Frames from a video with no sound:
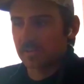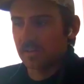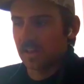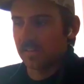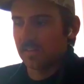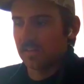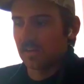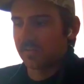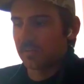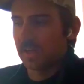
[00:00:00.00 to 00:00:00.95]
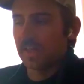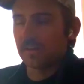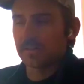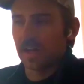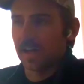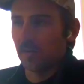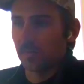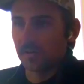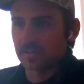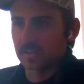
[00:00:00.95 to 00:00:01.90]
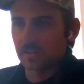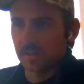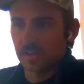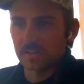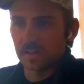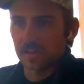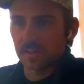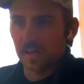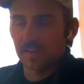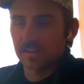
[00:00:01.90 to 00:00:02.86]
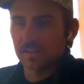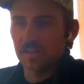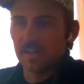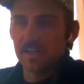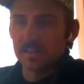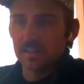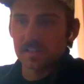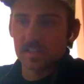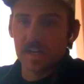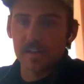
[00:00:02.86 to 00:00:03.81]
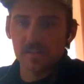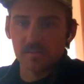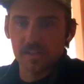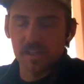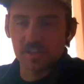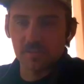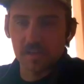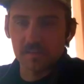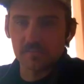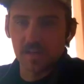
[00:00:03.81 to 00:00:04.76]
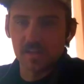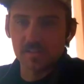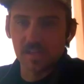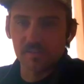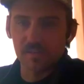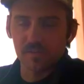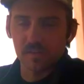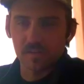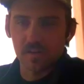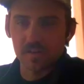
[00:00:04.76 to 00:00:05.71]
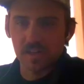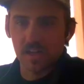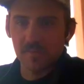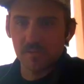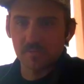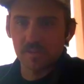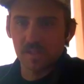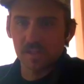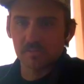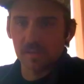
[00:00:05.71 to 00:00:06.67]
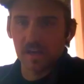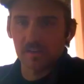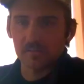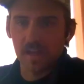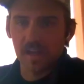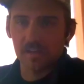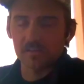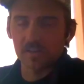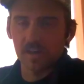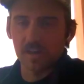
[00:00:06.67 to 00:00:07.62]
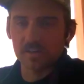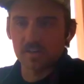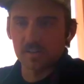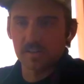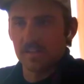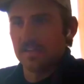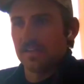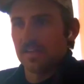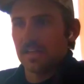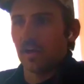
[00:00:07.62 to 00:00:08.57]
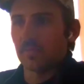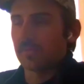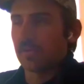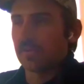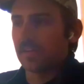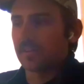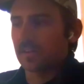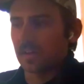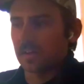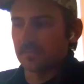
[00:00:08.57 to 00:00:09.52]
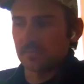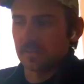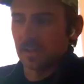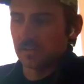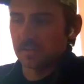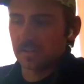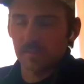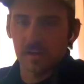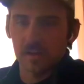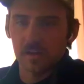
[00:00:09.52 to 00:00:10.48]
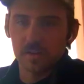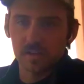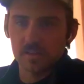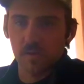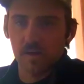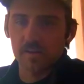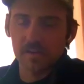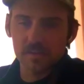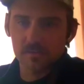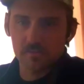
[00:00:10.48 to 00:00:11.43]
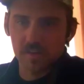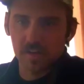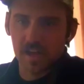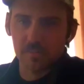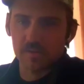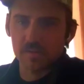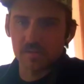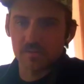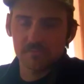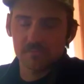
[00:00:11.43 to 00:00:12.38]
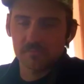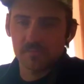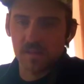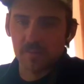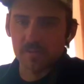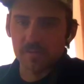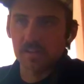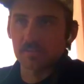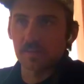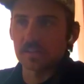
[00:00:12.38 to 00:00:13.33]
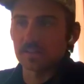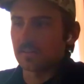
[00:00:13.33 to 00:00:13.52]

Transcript: So that, for me, that was an eye opener just to realize, like, okay, this is the guy that's been teaching me gun safety for a long time, who's been teaching me how to handle dogs and helping me with everything. And, it doesn't matter who it is, where it is, when it happens to anybody.